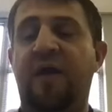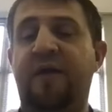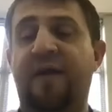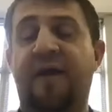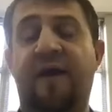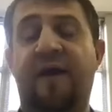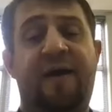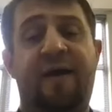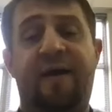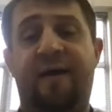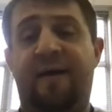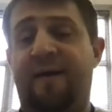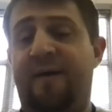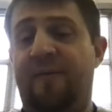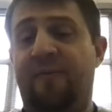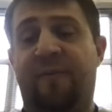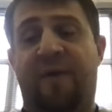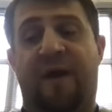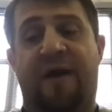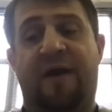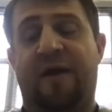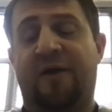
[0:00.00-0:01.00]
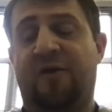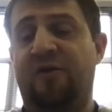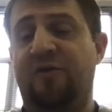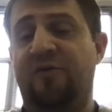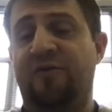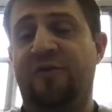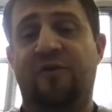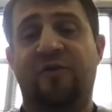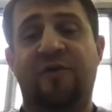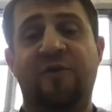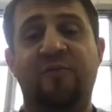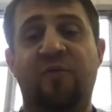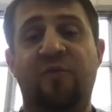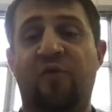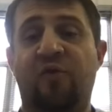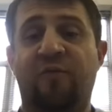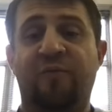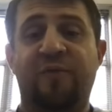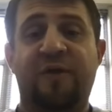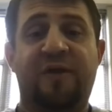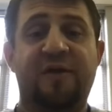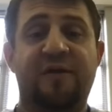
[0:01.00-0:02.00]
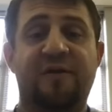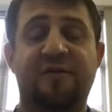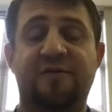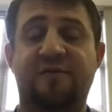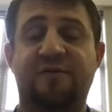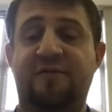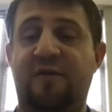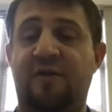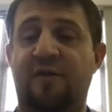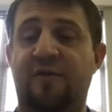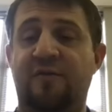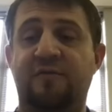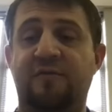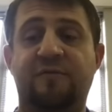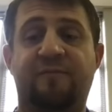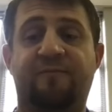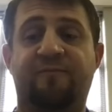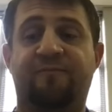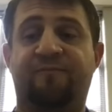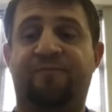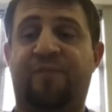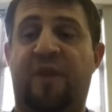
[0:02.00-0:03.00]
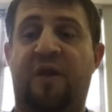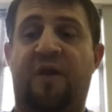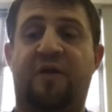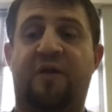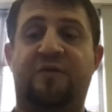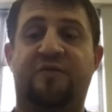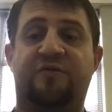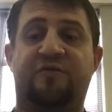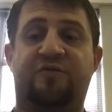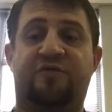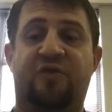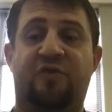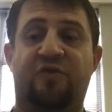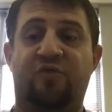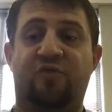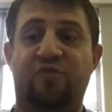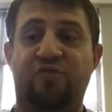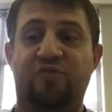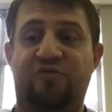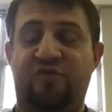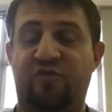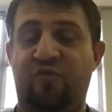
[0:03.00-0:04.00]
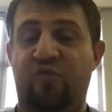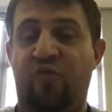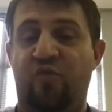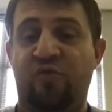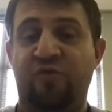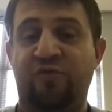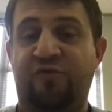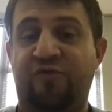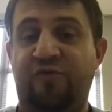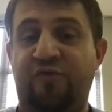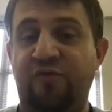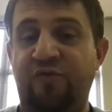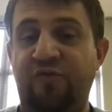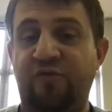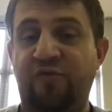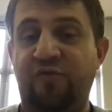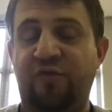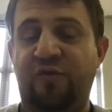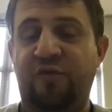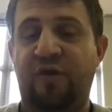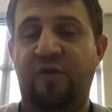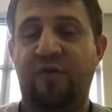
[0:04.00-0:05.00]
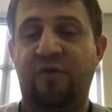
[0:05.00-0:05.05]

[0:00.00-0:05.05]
Yeah, I couldn't agree more, because Do you want to,